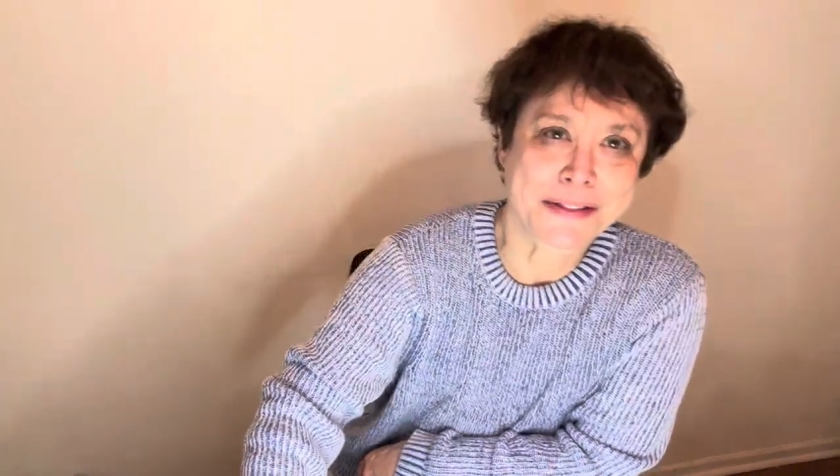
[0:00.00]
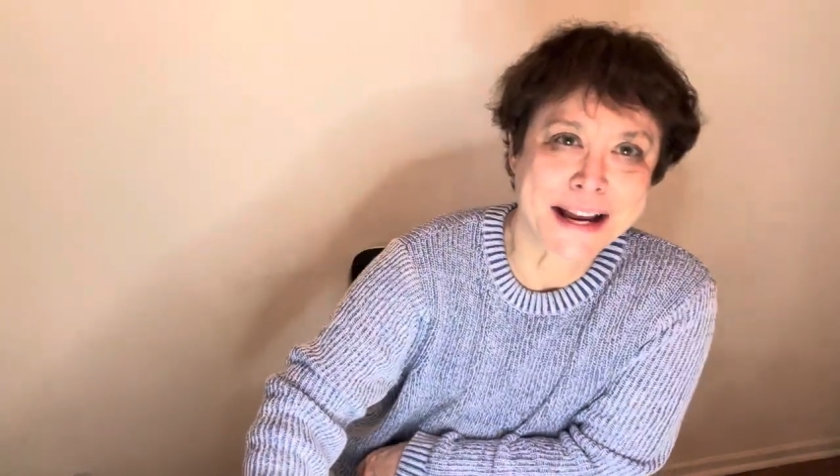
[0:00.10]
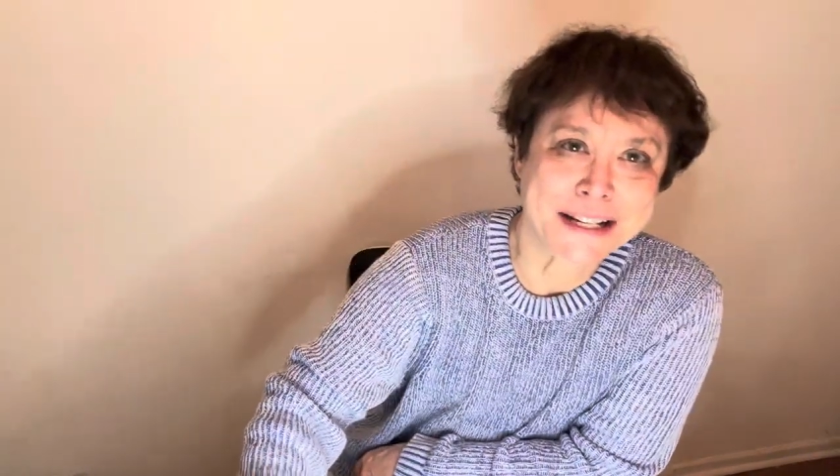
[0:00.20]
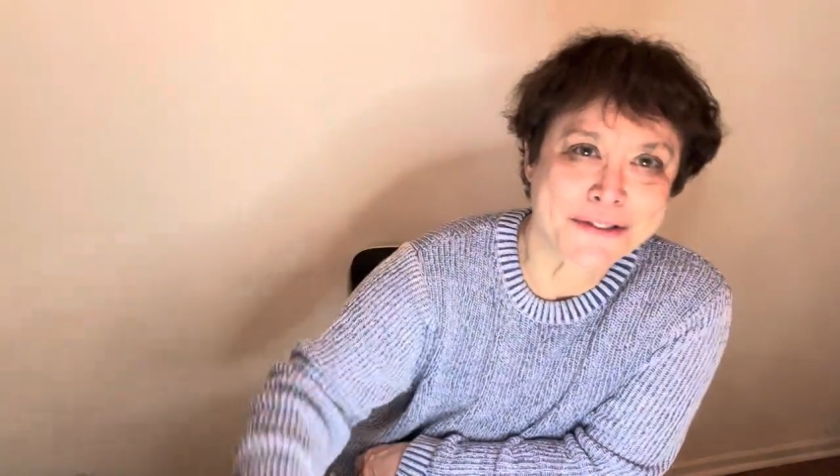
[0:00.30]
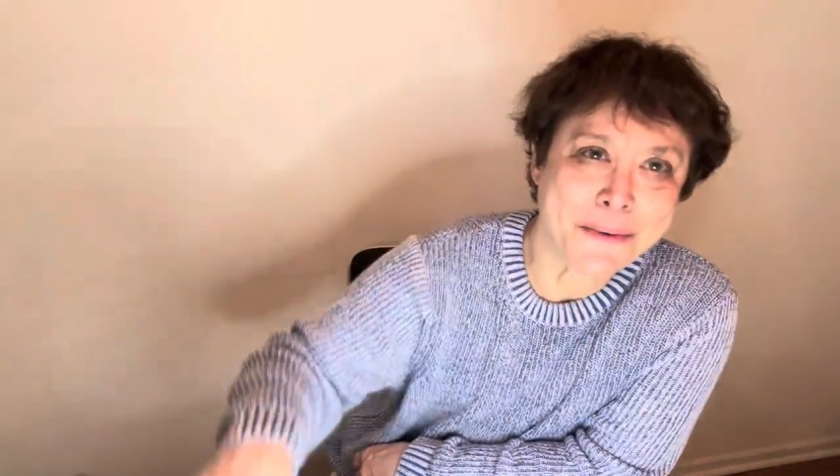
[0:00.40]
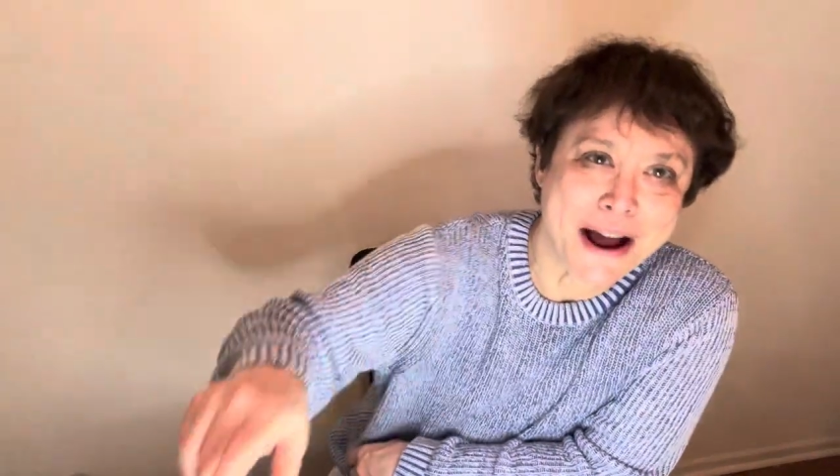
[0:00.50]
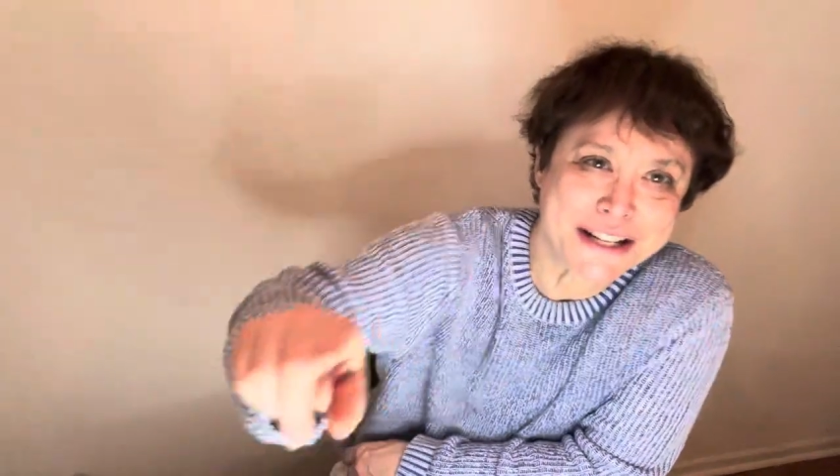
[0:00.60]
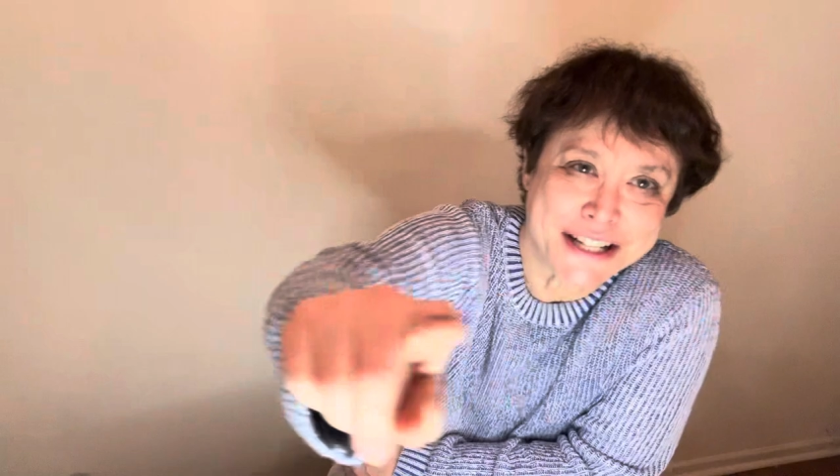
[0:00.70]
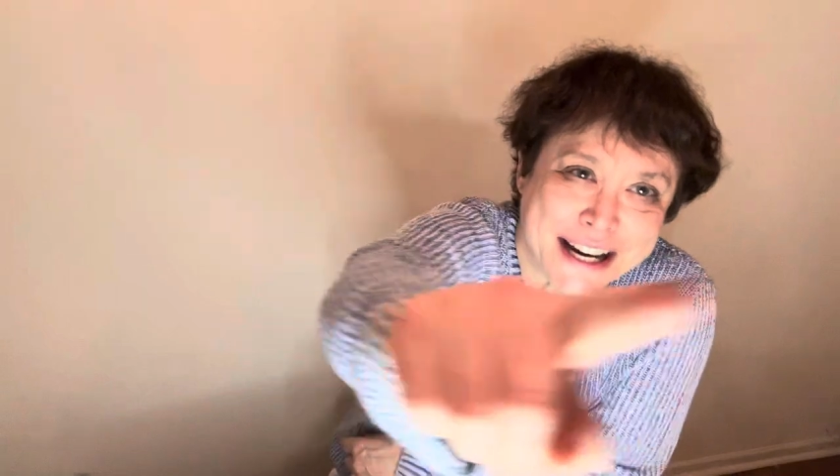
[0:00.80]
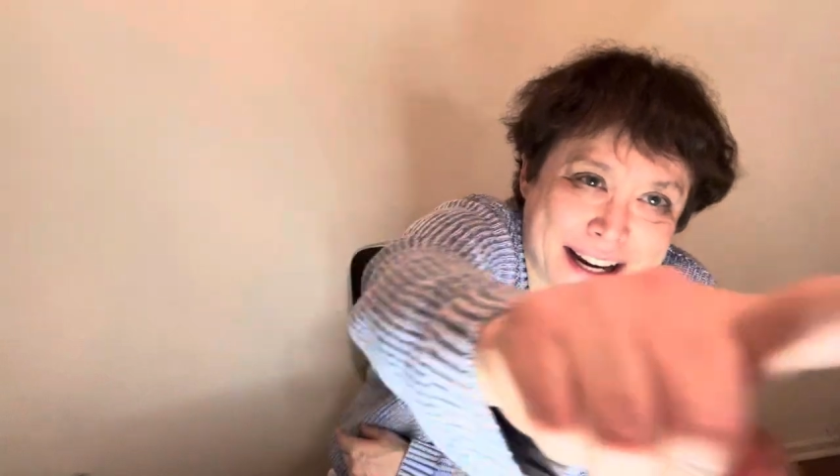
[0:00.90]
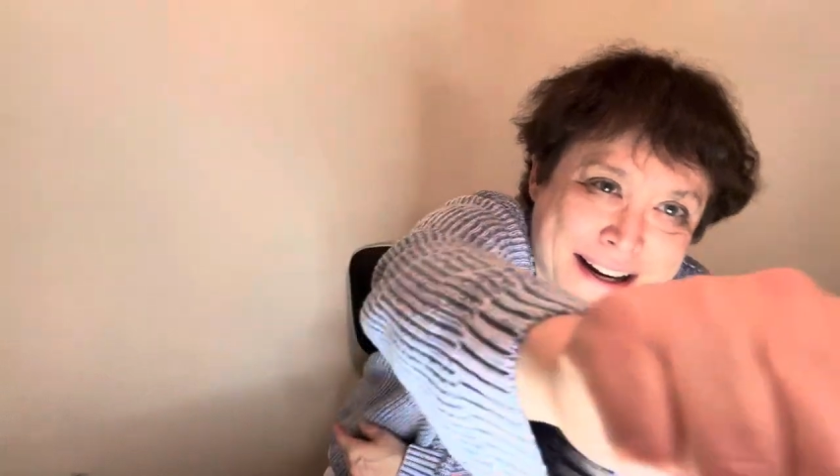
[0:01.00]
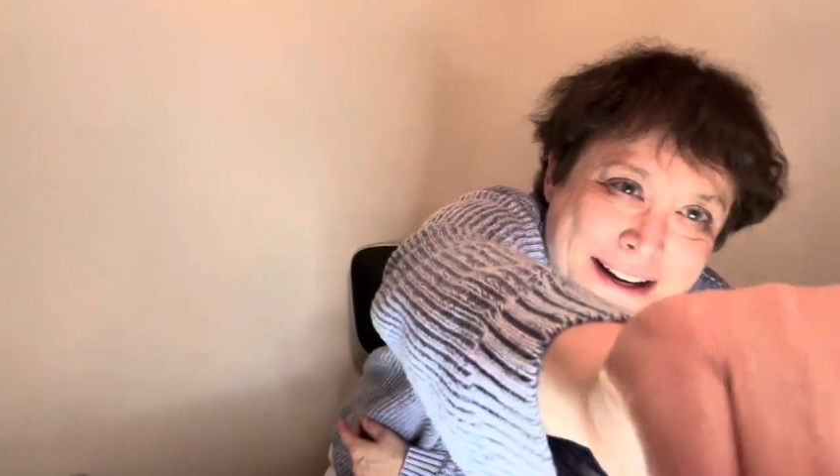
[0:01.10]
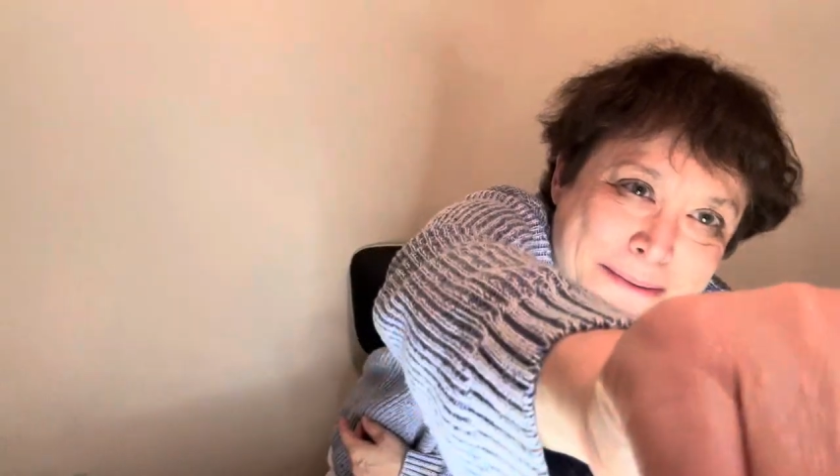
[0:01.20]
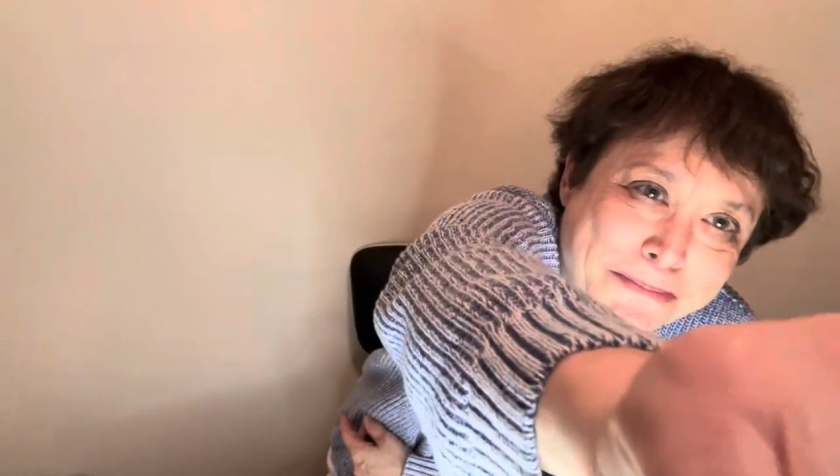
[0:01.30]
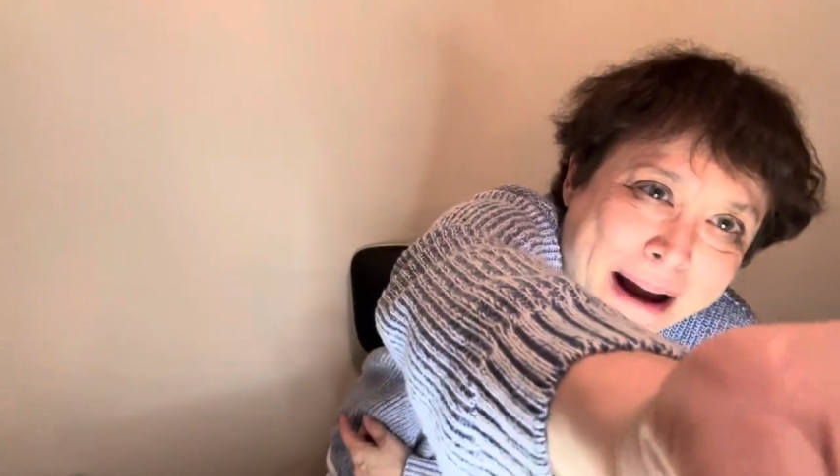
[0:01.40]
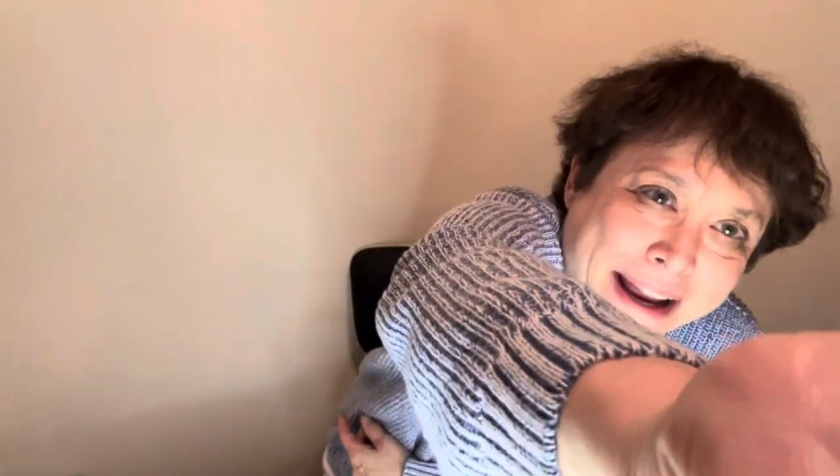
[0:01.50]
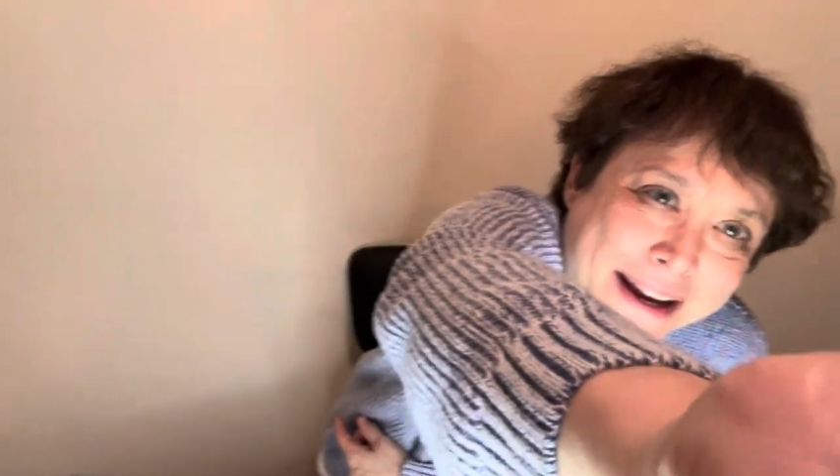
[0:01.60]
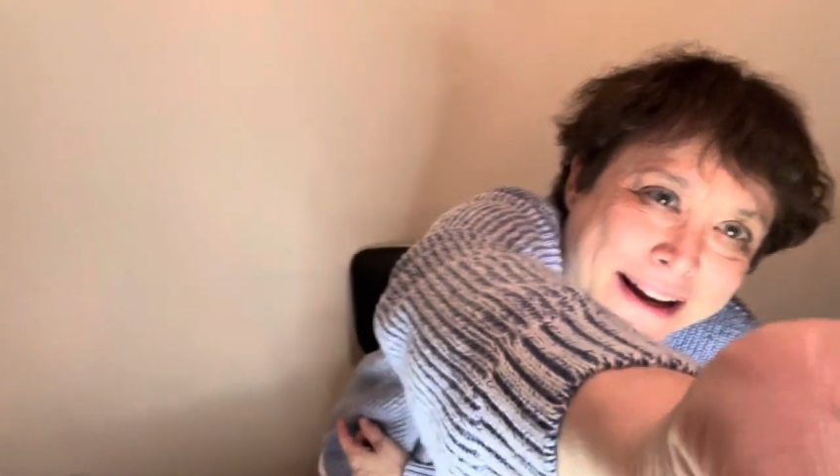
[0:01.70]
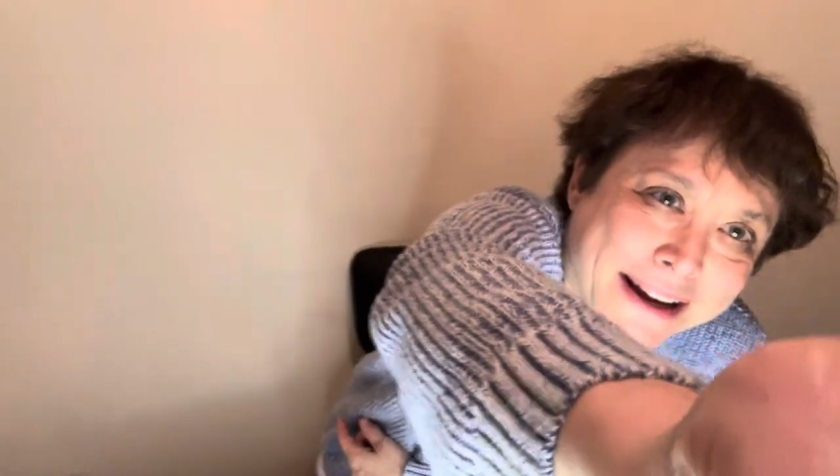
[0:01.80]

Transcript: Thanks for watching. Bye.